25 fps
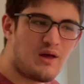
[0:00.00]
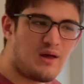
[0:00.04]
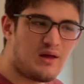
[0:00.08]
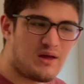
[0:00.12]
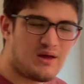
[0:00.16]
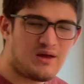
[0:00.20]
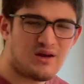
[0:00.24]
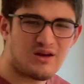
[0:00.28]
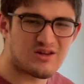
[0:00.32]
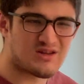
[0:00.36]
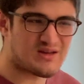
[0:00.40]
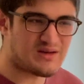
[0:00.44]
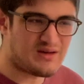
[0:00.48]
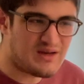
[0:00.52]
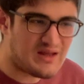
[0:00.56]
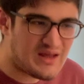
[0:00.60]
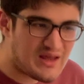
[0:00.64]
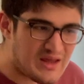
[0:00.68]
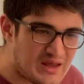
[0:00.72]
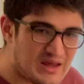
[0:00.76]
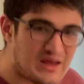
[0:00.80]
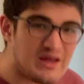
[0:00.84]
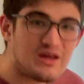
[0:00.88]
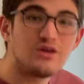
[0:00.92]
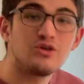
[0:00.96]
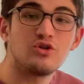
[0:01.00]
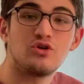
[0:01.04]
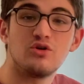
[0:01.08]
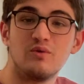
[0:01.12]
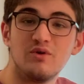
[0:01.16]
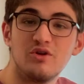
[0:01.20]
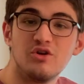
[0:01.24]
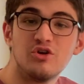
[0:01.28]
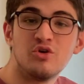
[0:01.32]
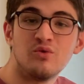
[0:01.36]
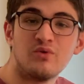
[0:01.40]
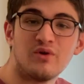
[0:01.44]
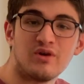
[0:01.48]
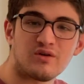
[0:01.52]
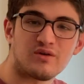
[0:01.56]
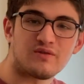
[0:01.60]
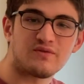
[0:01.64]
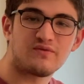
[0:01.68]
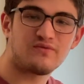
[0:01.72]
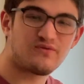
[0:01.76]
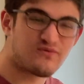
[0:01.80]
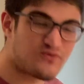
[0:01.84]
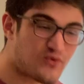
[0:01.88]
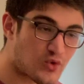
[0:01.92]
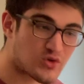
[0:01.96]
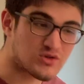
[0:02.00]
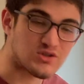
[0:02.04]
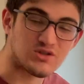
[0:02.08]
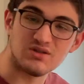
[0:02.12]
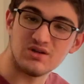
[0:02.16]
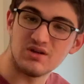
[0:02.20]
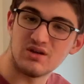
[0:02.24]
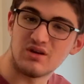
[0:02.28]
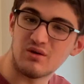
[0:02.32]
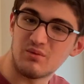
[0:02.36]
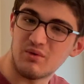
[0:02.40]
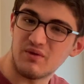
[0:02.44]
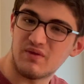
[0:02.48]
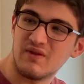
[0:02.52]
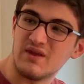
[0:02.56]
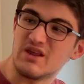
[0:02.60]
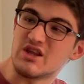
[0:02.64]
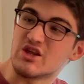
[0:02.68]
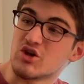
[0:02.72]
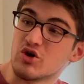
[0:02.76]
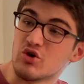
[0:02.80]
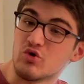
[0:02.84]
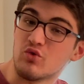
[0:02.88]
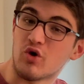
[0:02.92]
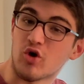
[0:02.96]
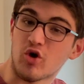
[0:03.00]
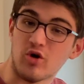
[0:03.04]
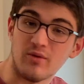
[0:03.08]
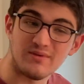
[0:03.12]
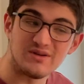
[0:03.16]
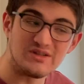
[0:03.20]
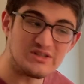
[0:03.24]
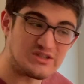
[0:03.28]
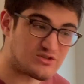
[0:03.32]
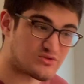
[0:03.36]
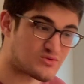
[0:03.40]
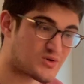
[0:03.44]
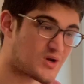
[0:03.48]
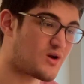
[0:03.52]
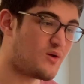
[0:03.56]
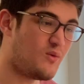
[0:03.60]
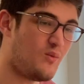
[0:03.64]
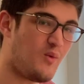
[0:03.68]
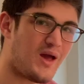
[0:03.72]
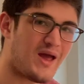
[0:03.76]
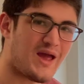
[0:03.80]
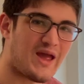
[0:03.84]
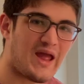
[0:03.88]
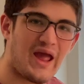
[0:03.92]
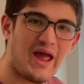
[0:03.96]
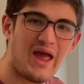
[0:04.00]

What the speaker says: He doesn't ease you into it. You're forced to deal with these new harmonies right away.